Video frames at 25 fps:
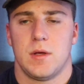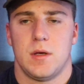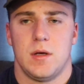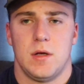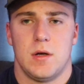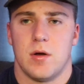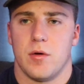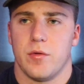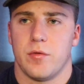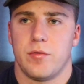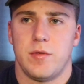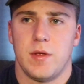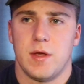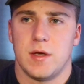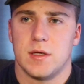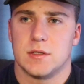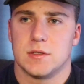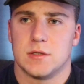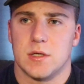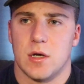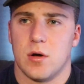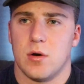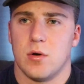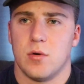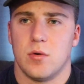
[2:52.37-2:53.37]
You don't think
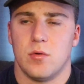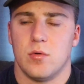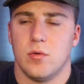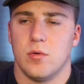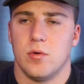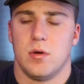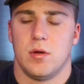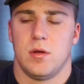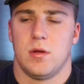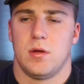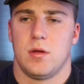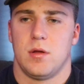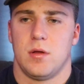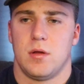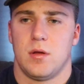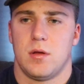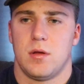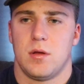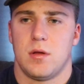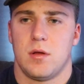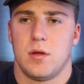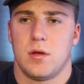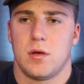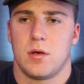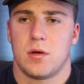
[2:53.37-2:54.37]
so
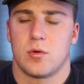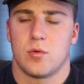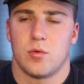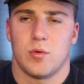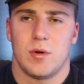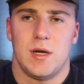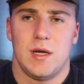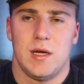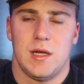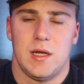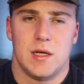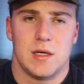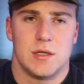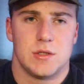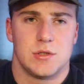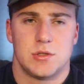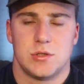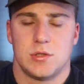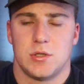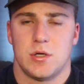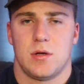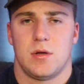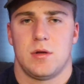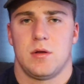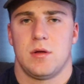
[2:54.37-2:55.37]

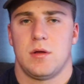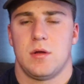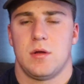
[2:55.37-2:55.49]
greedy-ish.